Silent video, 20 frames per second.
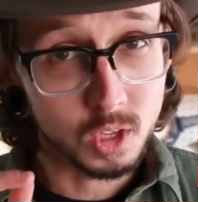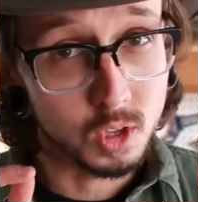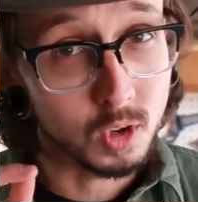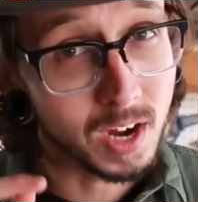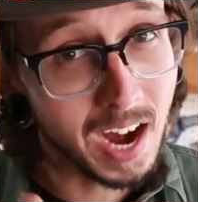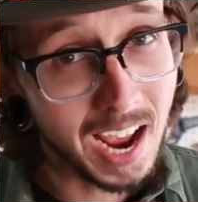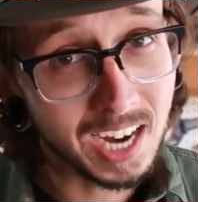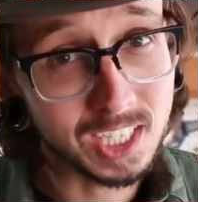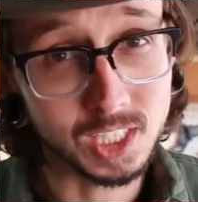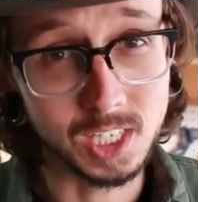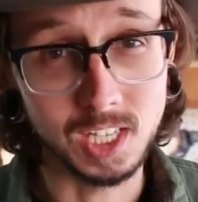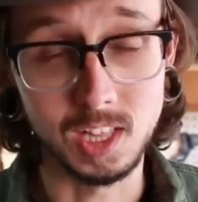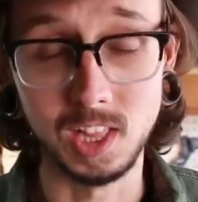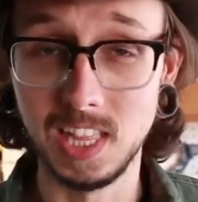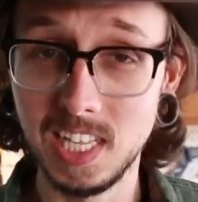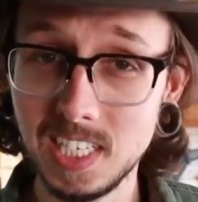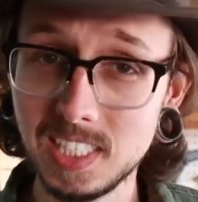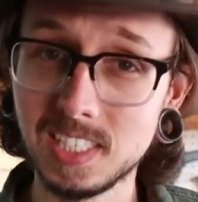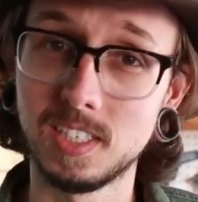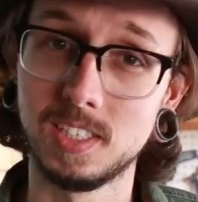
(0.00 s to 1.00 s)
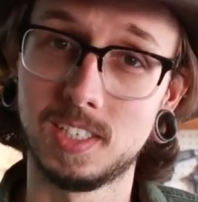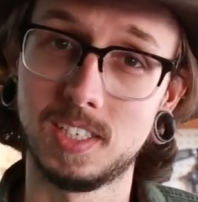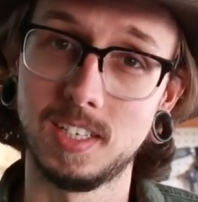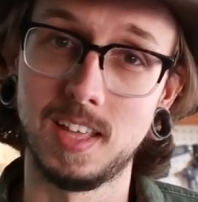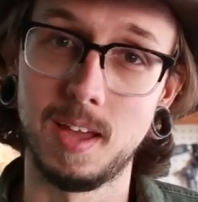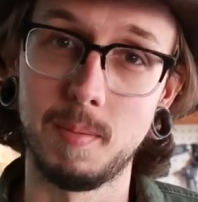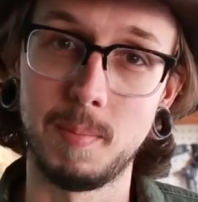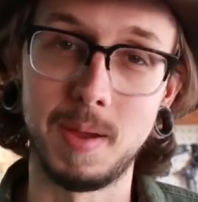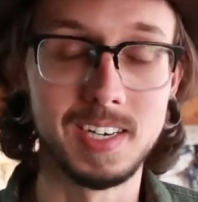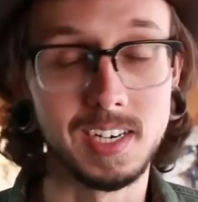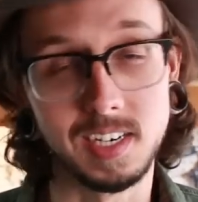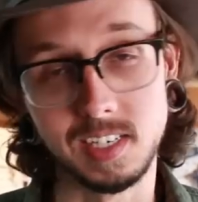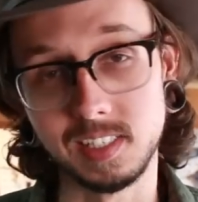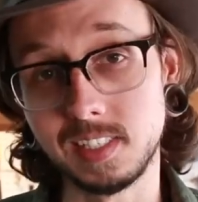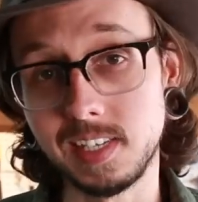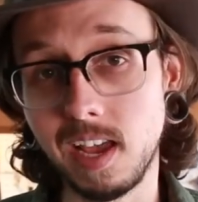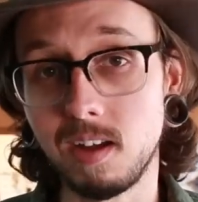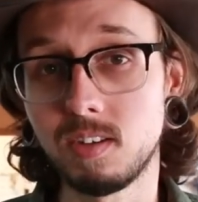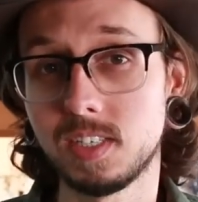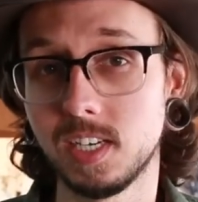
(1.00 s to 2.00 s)
You can actually listen to them. I did a
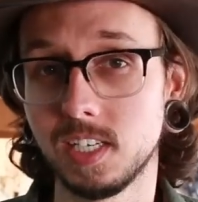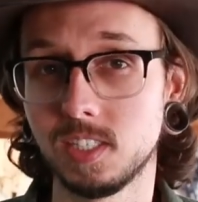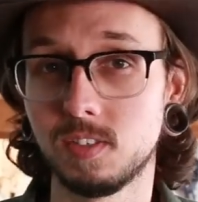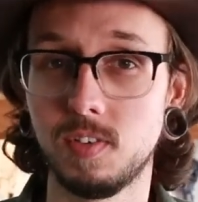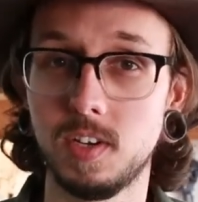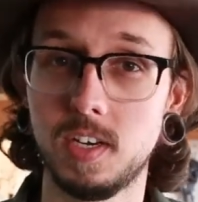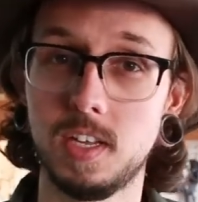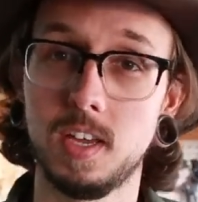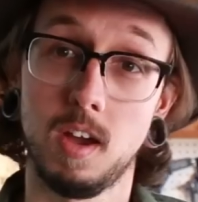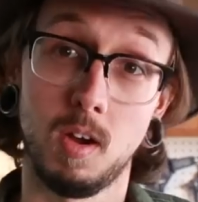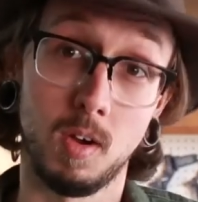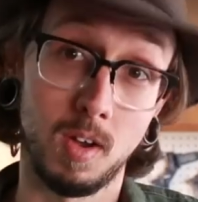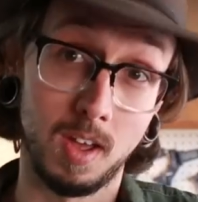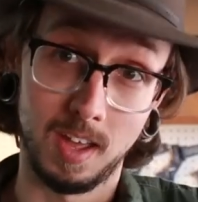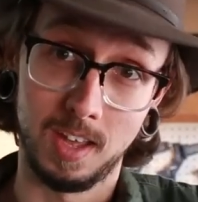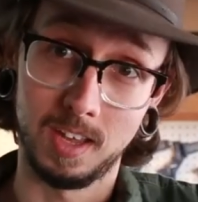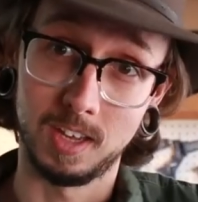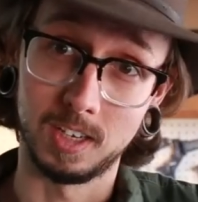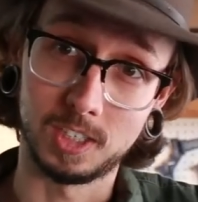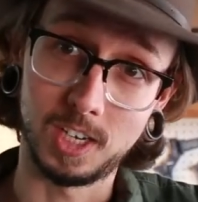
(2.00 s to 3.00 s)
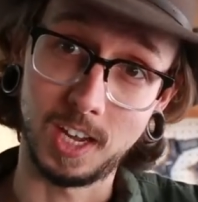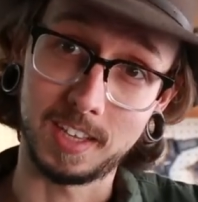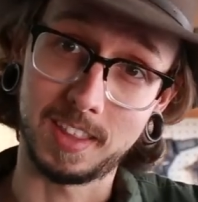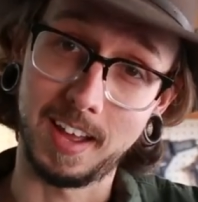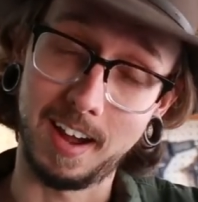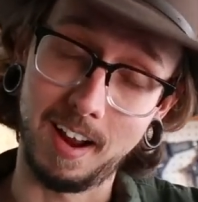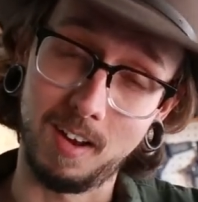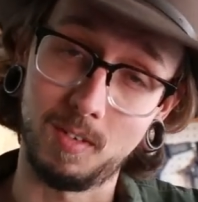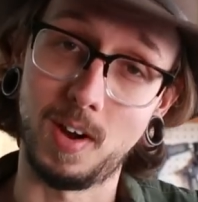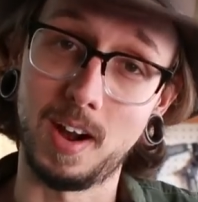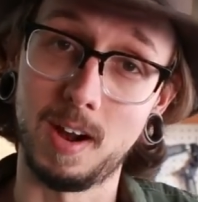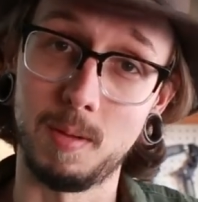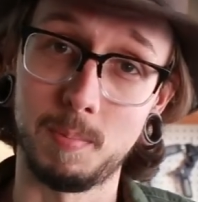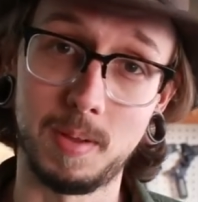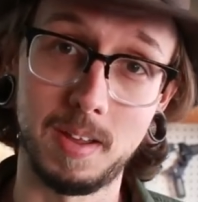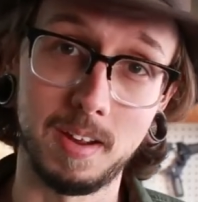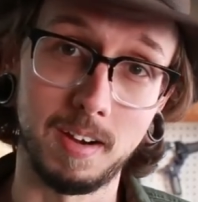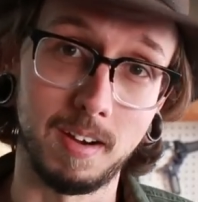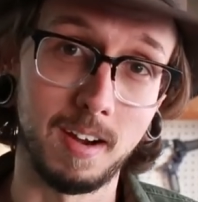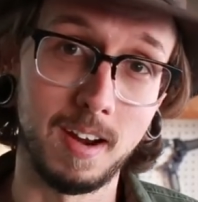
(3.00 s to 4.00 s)
sound test video. You can check that out right
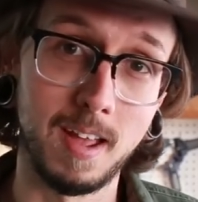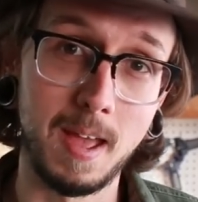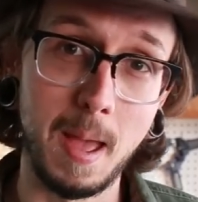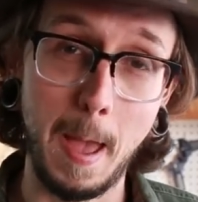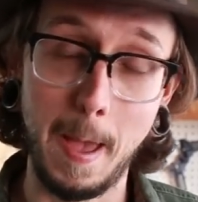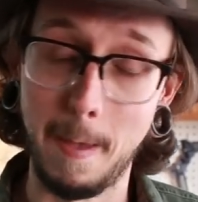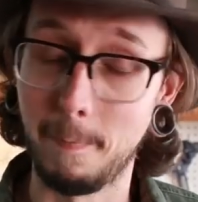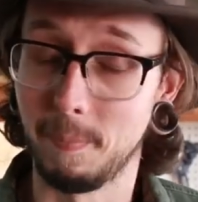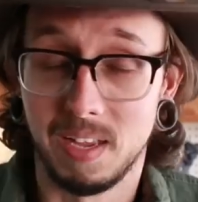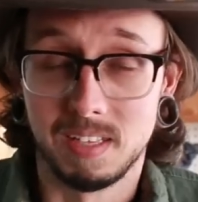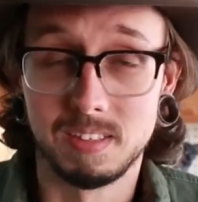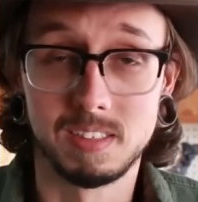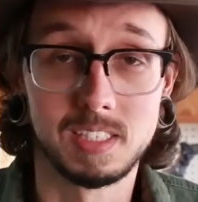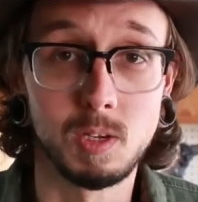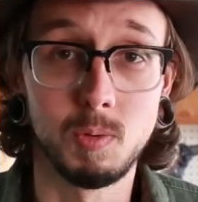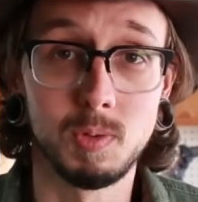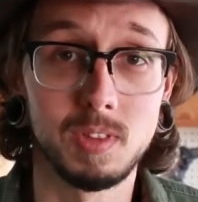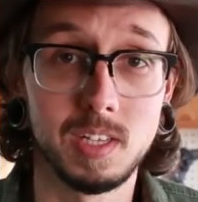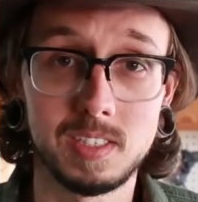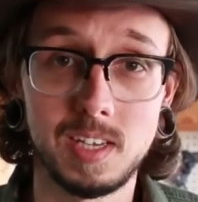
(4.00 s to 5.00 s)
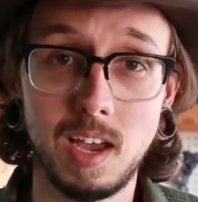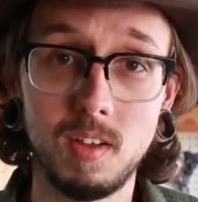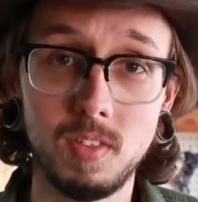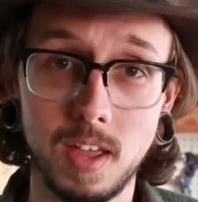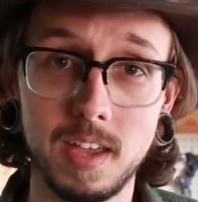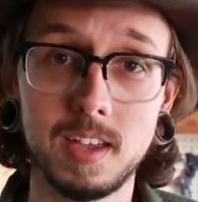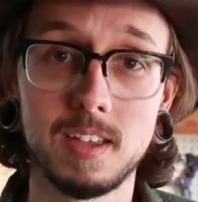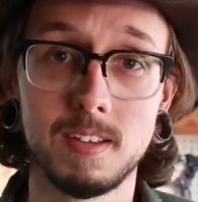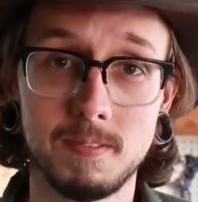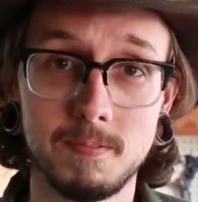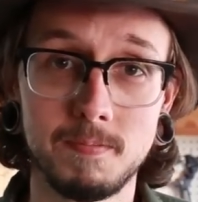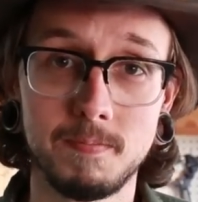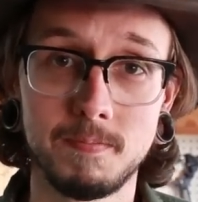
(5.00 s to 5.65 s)
up here and see what they sound like.